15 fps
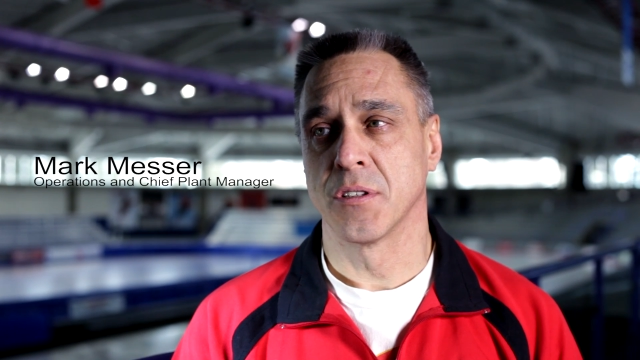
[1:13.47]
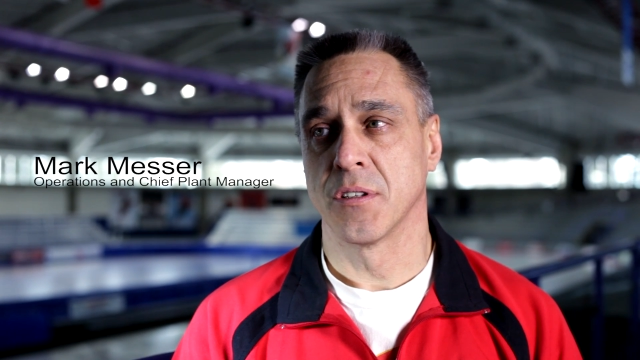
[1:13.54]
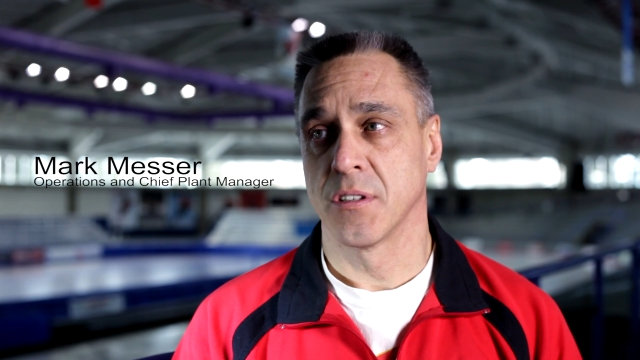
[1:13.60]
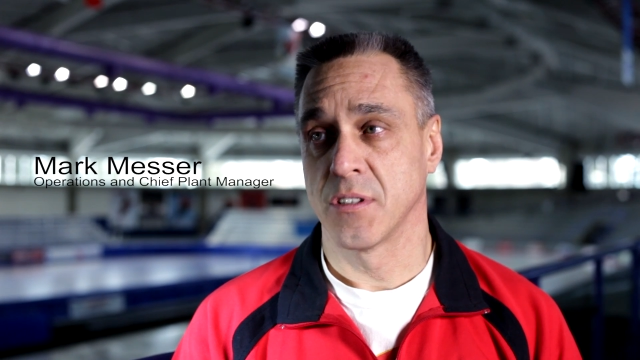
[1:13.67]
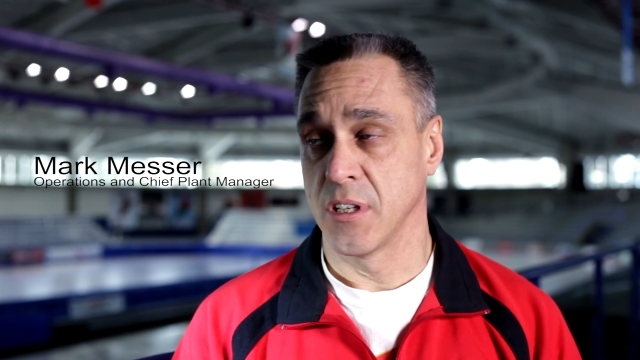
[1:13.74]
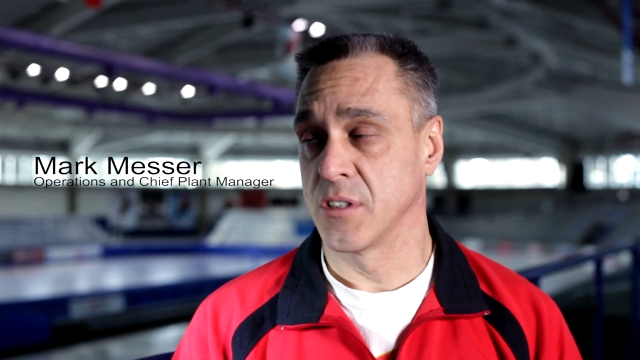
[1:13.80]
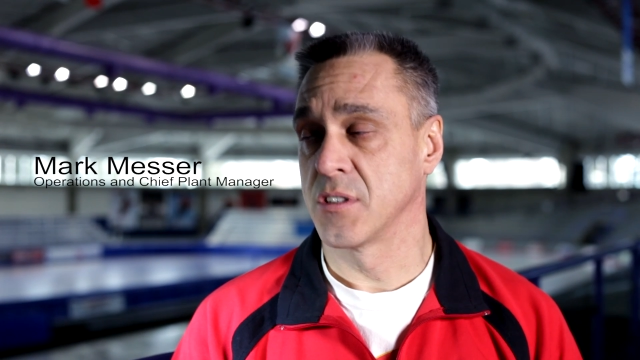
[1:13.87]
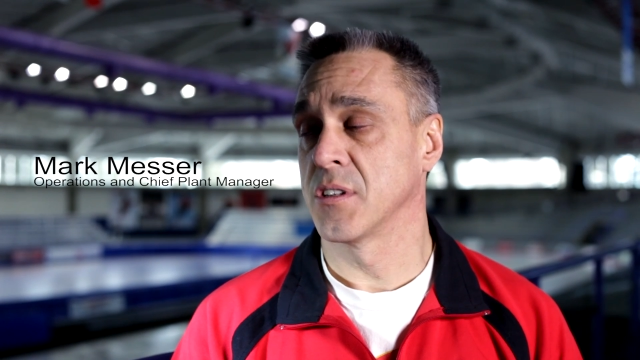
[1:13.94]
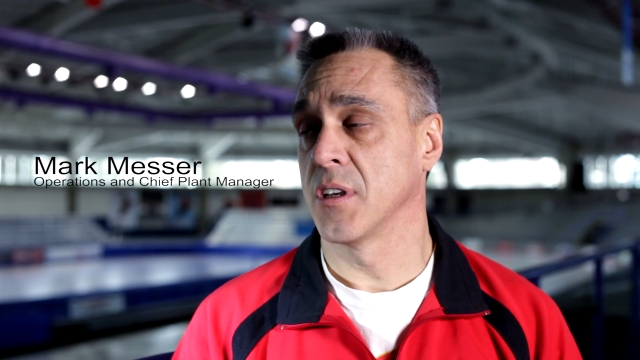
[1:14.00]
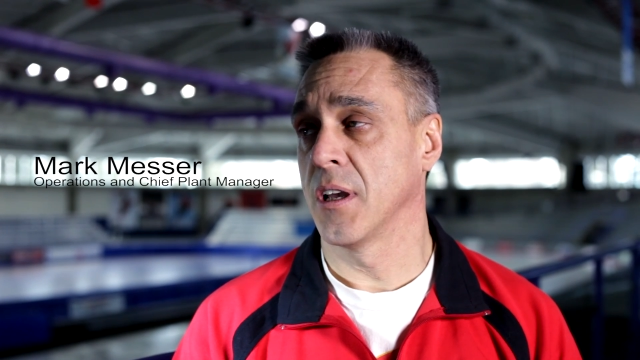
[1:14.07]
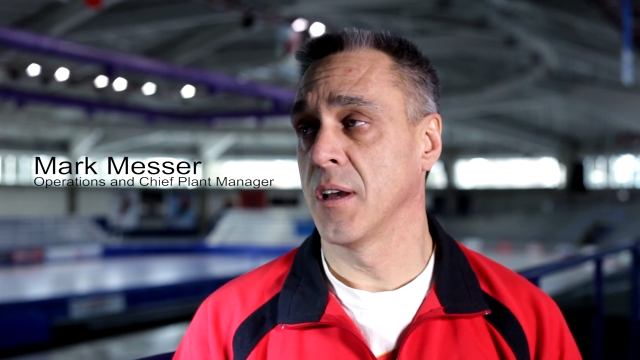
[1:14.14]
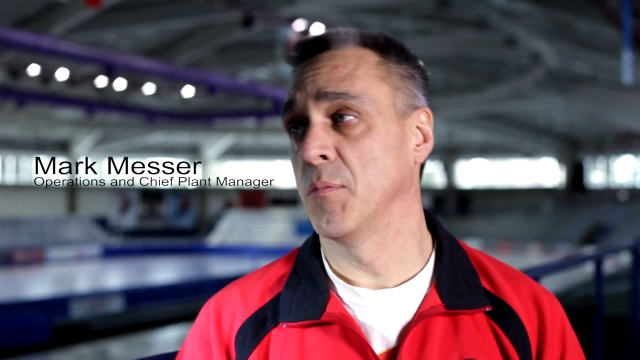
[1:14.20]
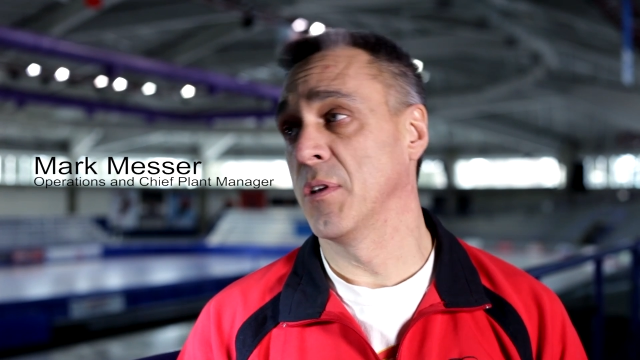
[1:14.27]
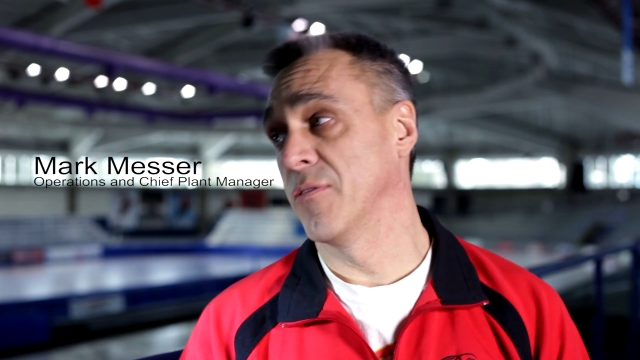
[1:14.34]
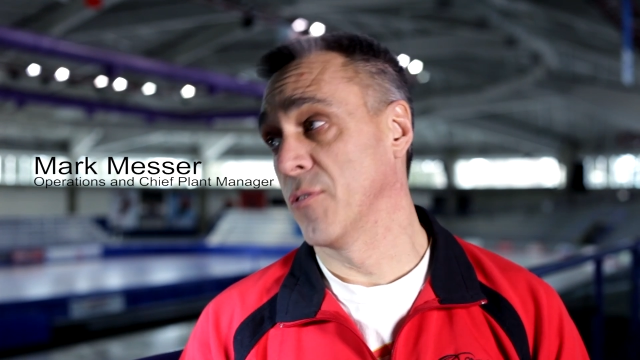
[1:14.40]
Since
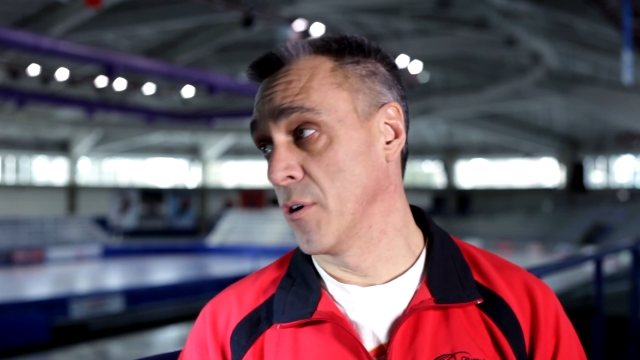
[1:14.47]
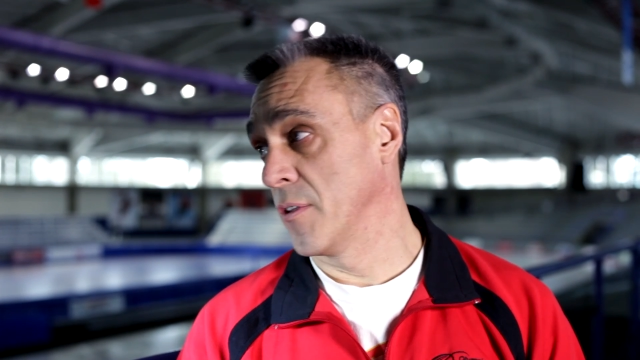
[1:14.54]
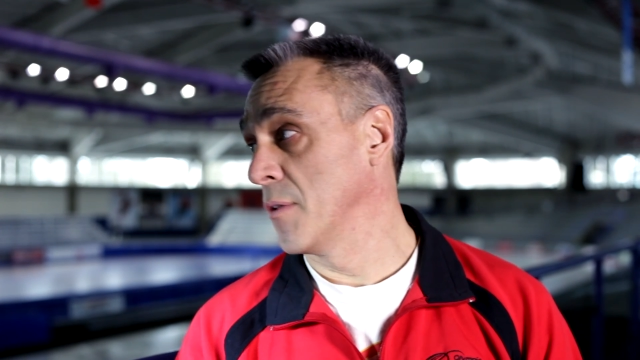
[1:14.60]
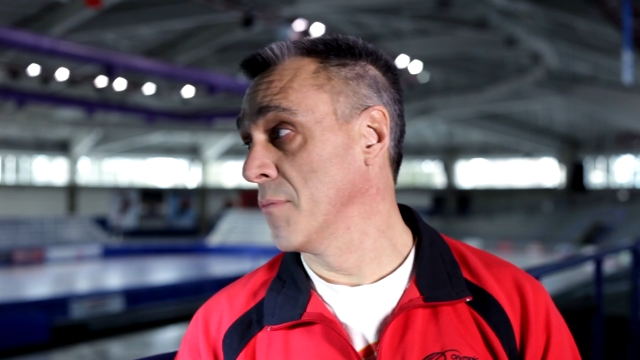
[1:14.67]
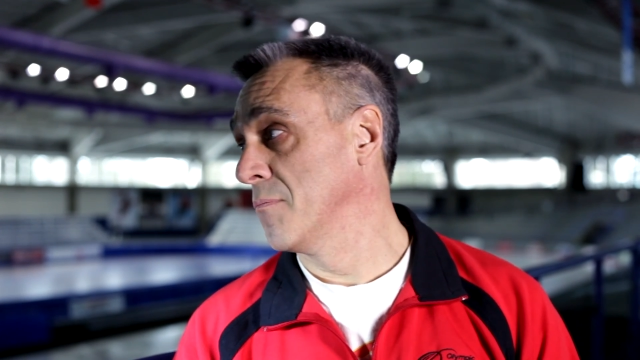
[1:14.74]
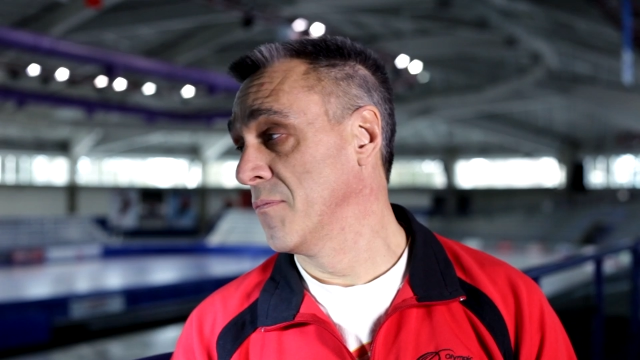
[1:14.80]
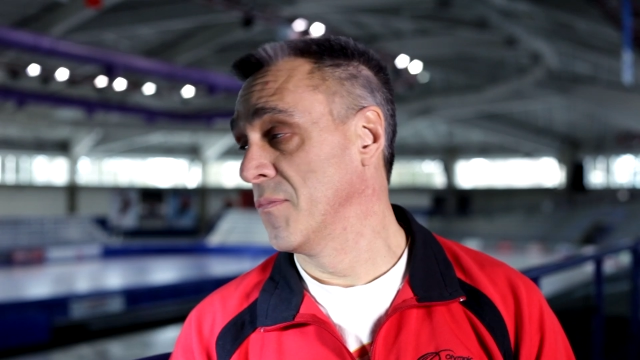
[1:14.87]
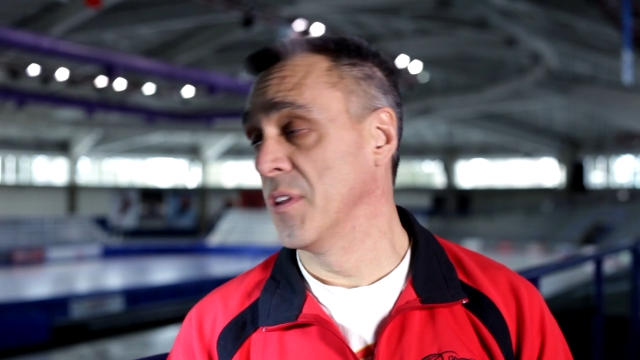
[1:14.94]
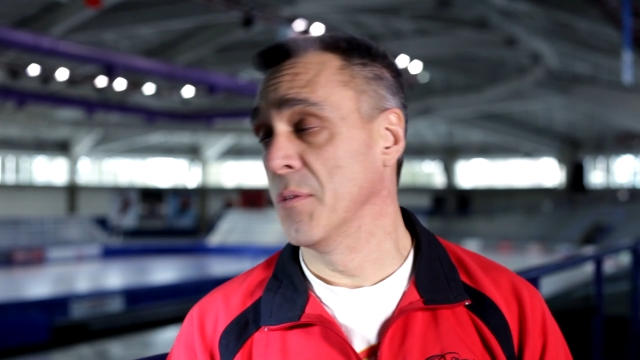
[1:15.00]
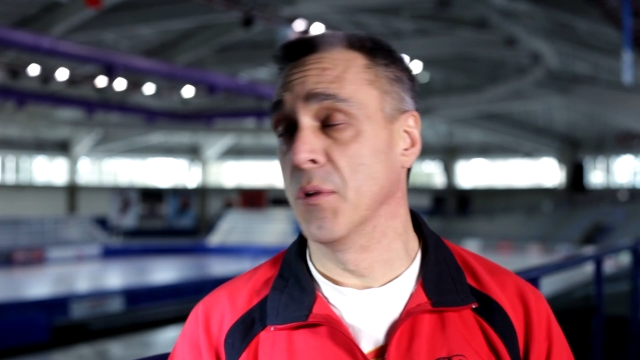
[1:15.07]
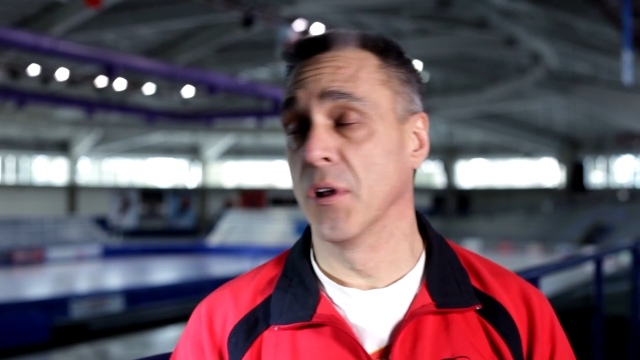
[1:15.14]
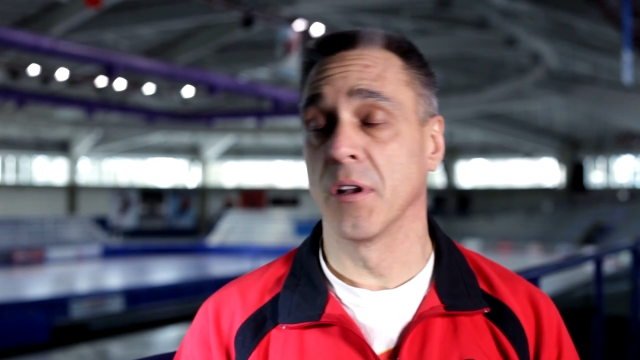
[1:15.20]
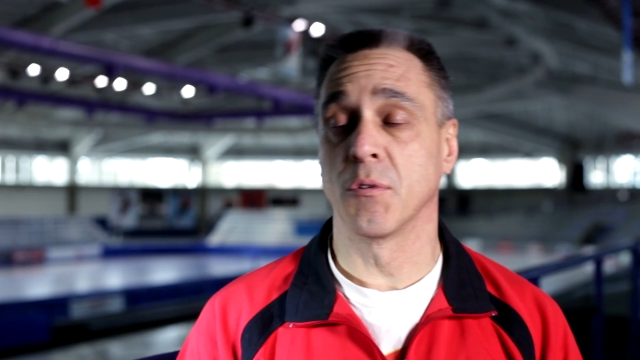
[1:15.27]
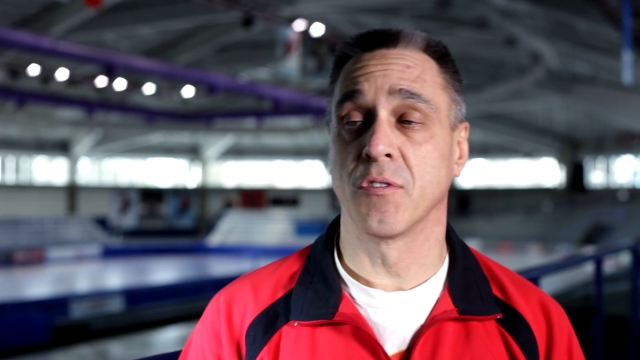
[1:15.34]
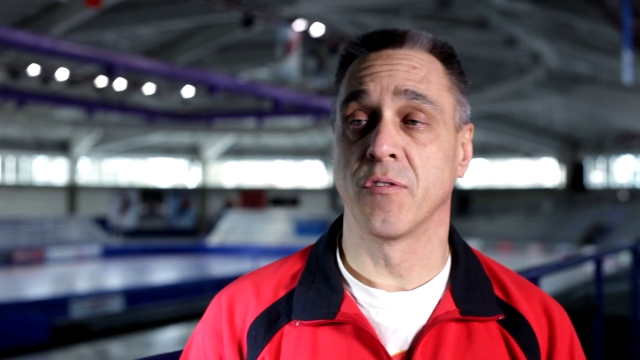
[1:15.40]
before the
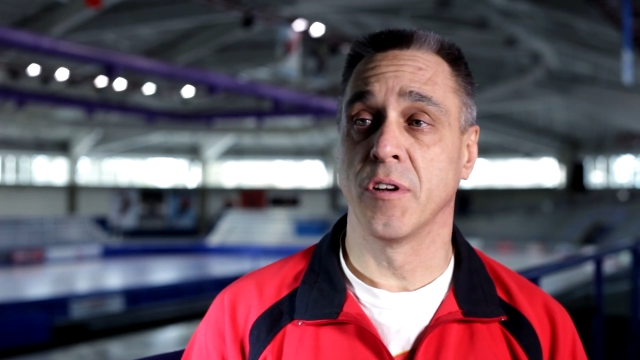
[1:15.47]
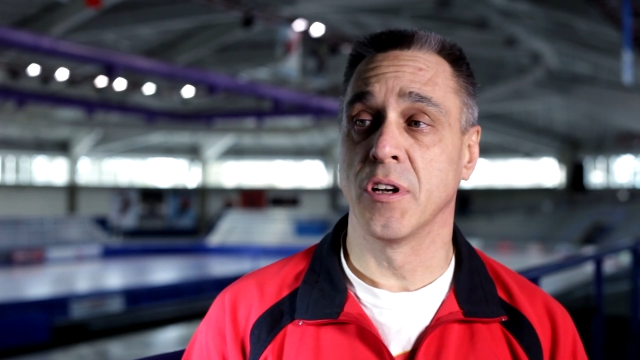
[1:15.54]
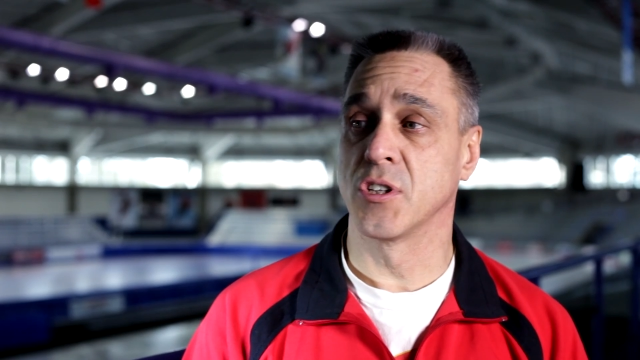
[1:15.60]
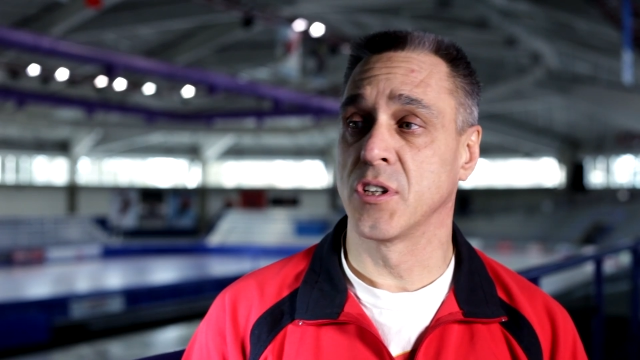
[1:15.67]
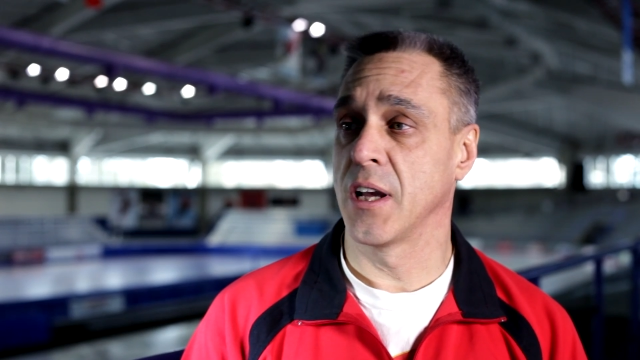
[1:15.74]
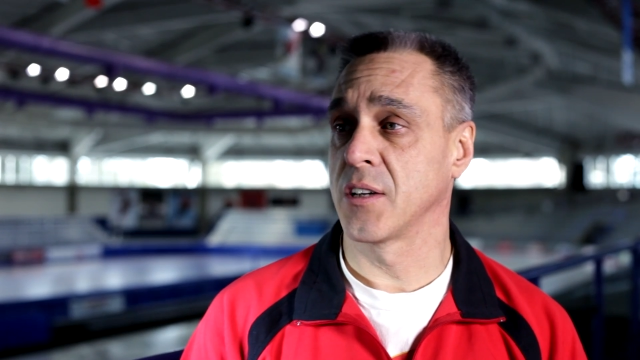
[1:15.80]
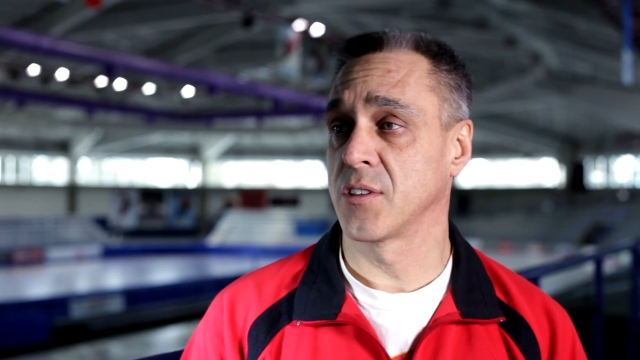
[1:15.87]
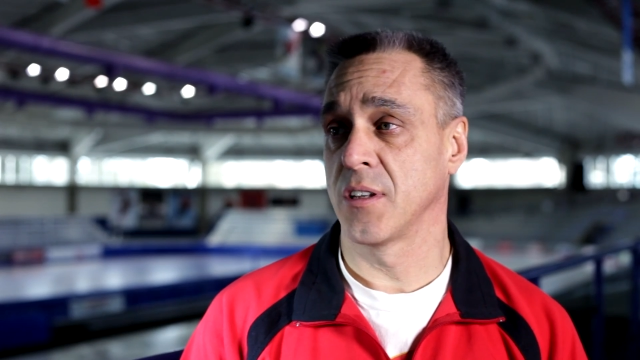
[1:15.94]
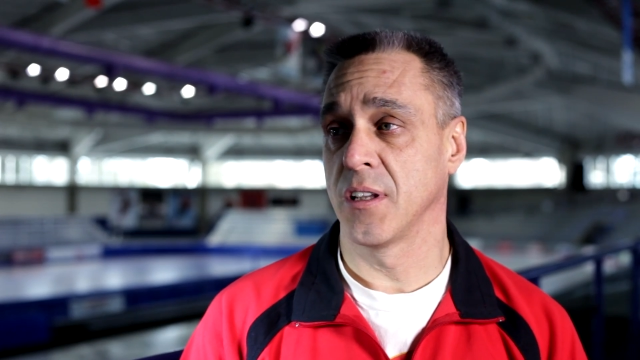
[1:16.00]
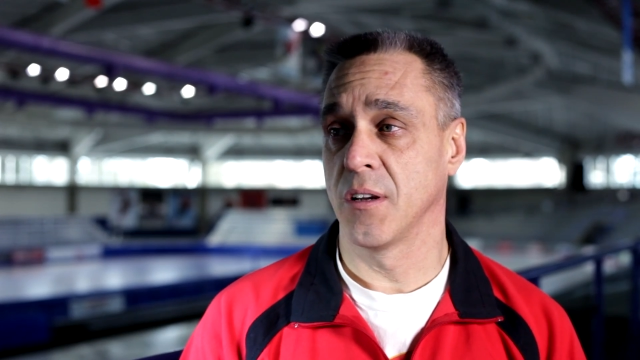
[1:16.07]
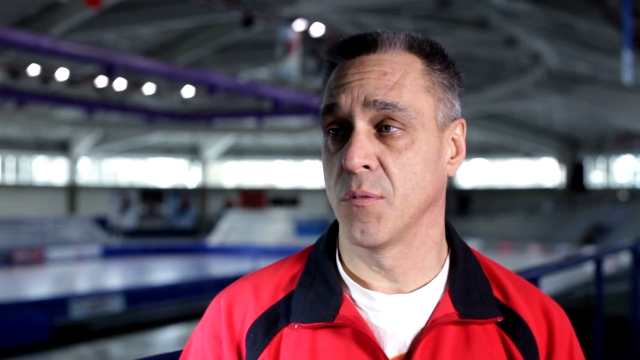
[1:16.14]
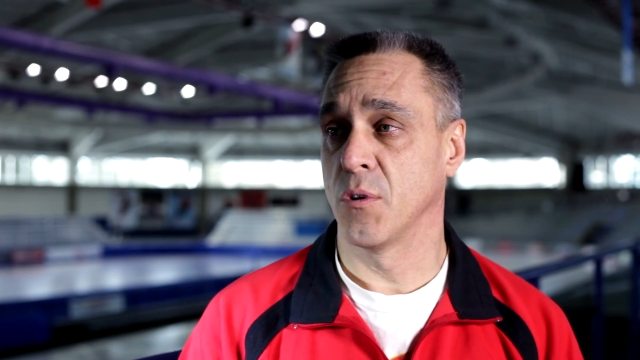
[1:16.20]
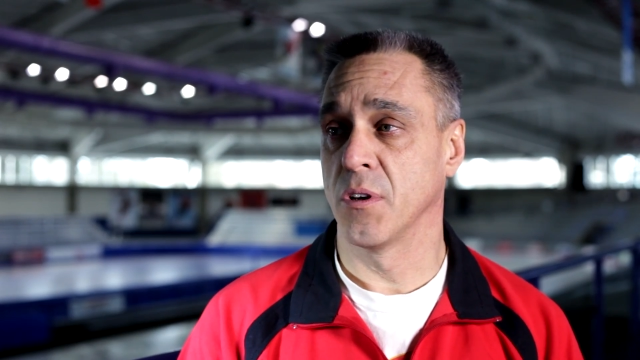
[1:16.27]
building was finished, actually.